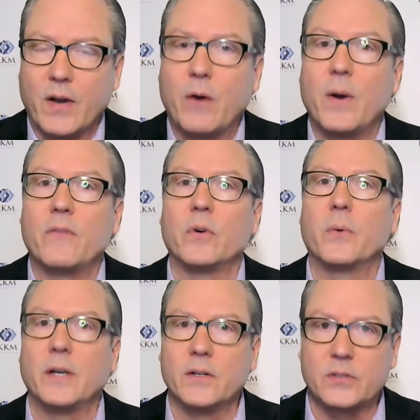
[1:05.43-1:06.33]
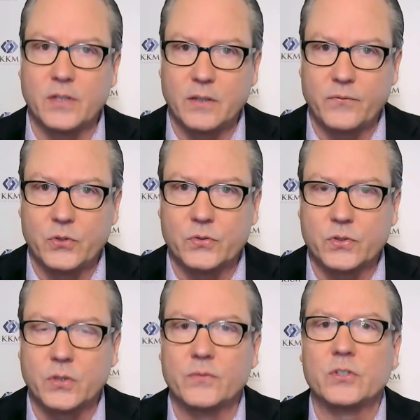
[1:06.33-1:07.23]
However, we are seeing the
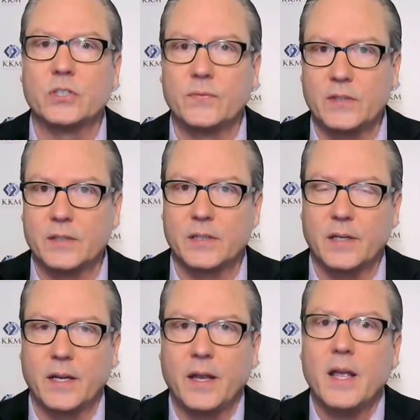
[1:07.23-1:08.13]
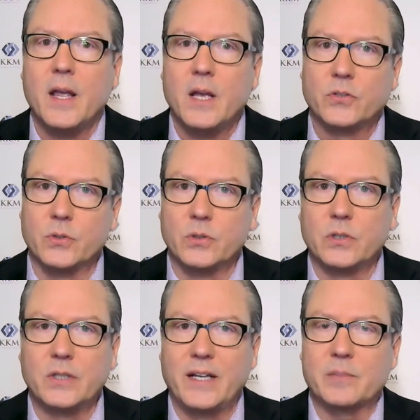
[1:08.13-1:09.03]
futures curve shifting today to a
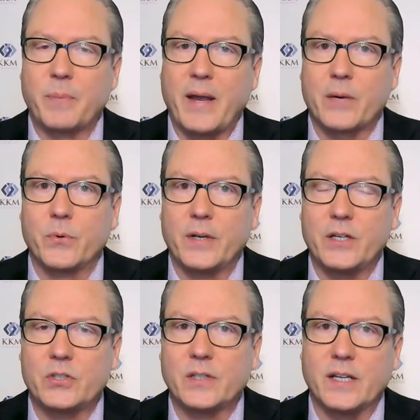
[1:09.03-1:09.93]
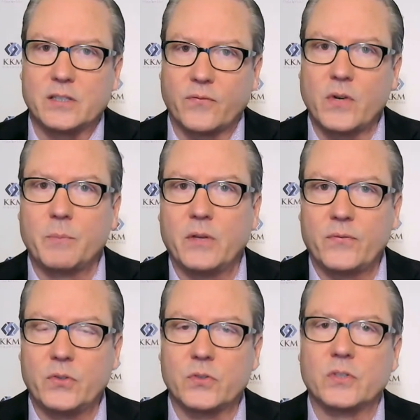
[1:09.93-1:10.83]
little less backwardation as the front month
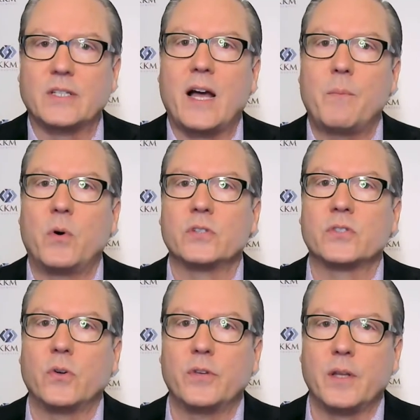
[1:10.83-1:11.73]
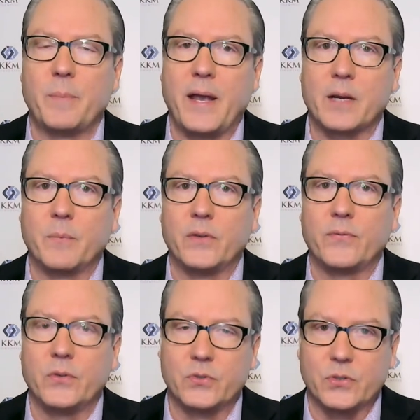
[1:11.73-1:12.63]
futures are down more so than the back month
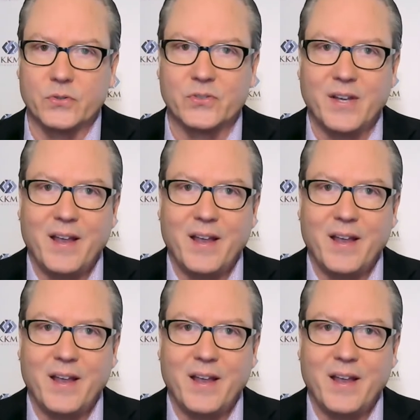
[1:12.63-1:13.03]
futures.